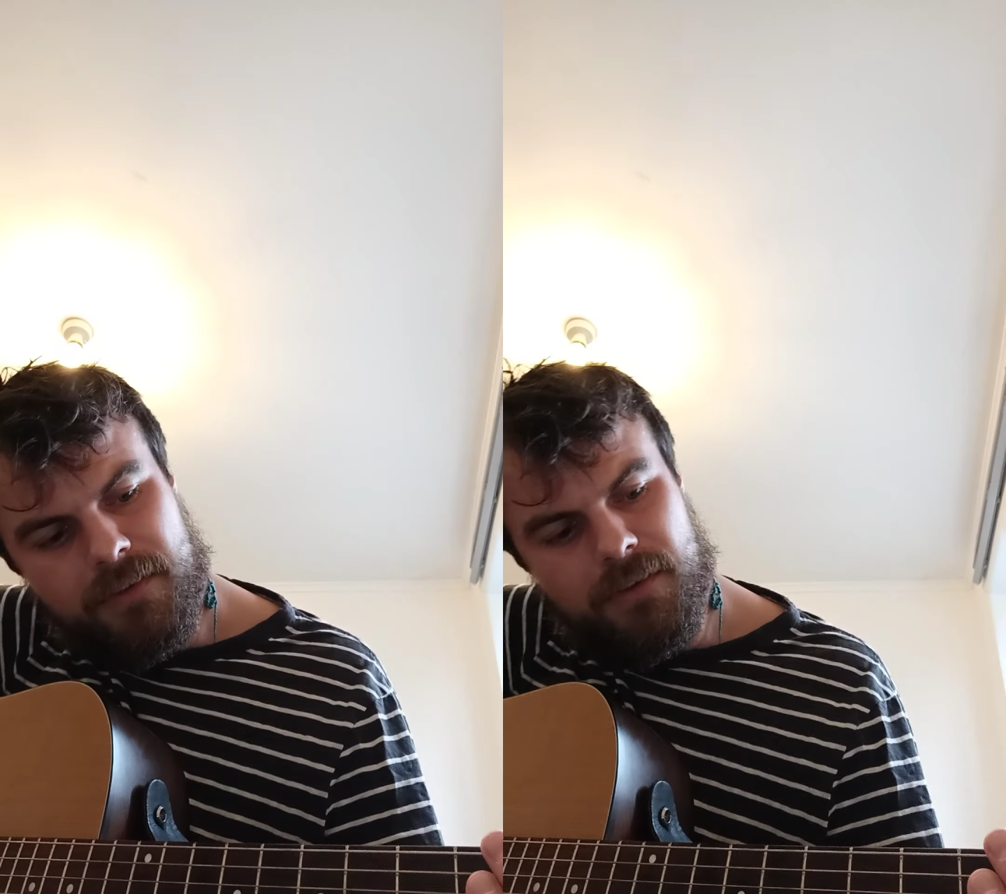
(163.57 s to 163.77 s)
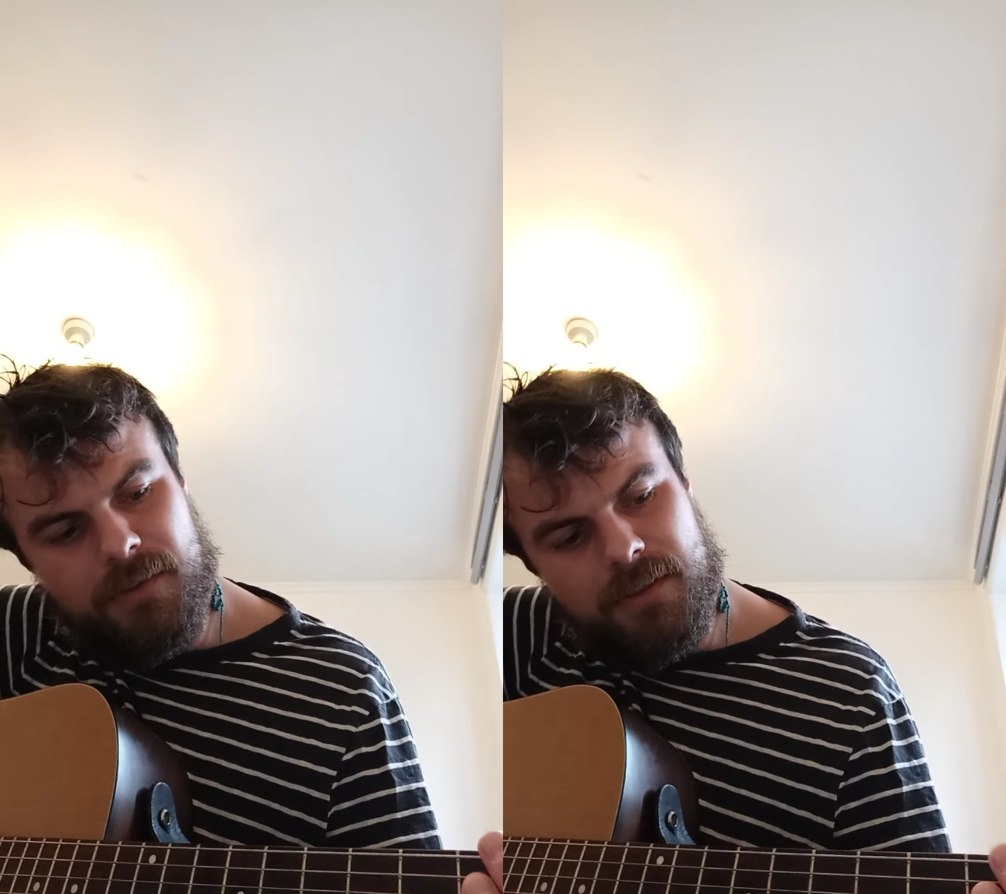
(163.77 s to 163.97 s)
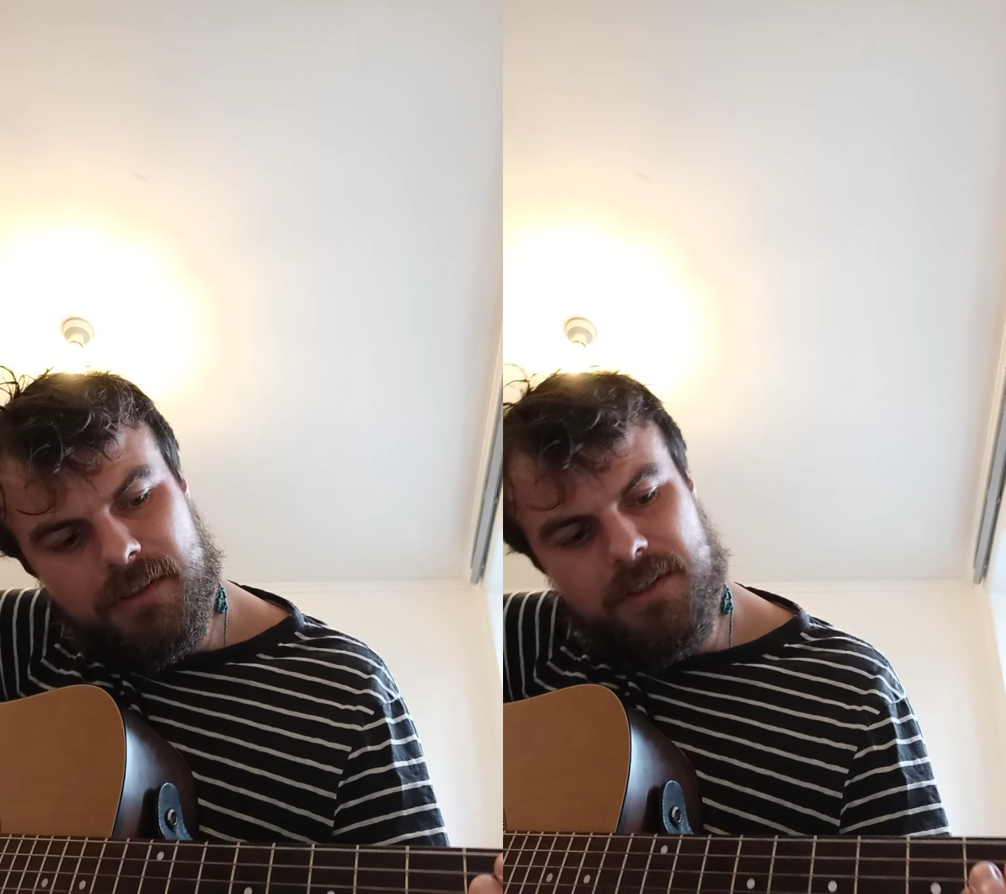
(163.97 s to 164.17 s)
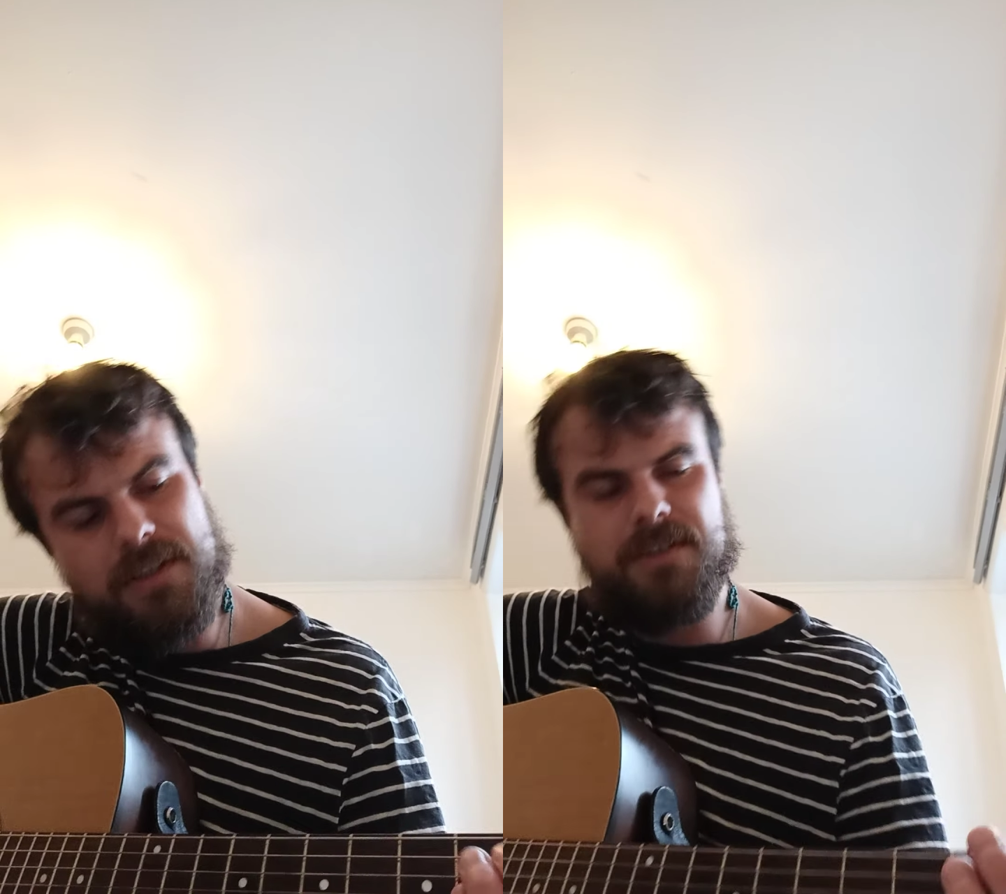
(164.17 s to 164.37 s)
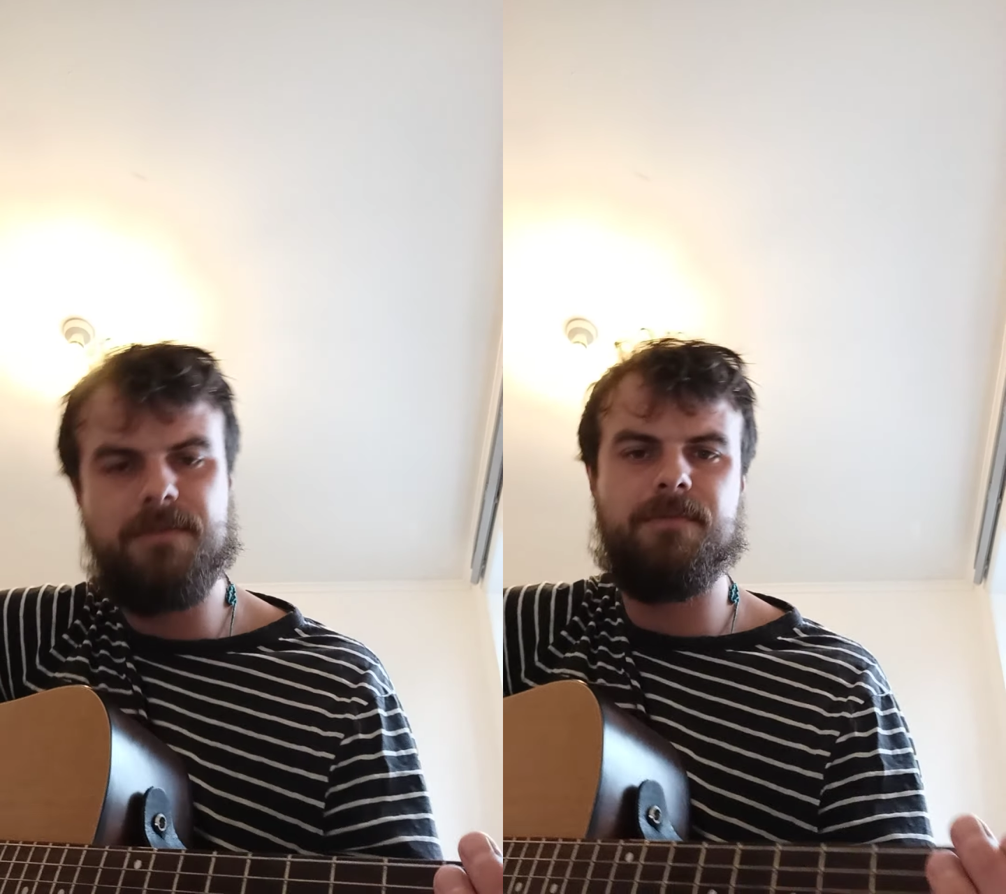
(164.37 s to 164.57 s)
So you're
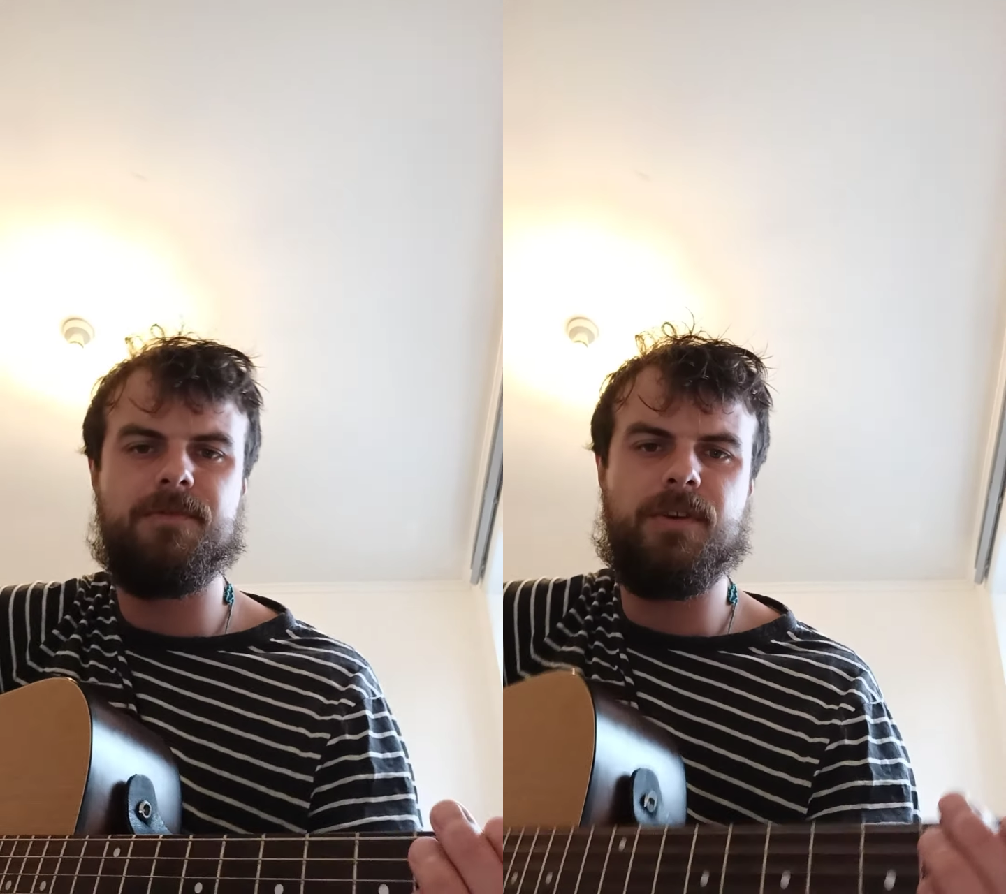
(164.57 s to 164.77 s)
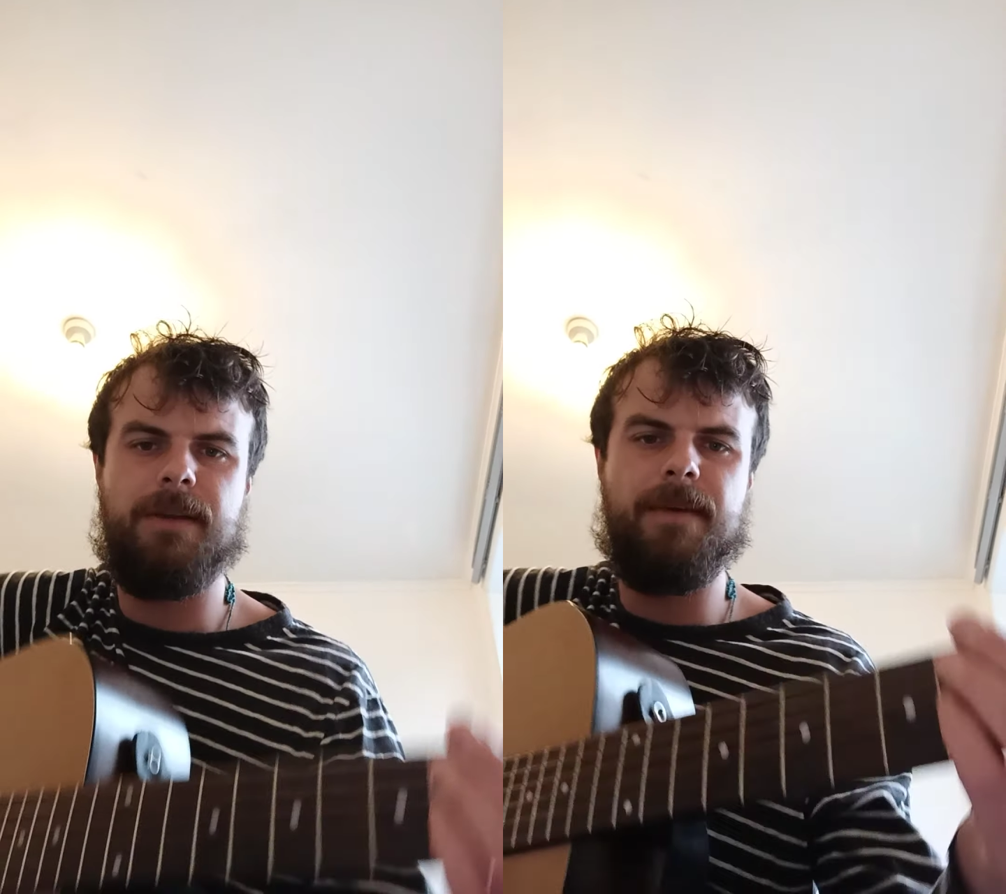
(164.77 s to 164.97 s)
just trying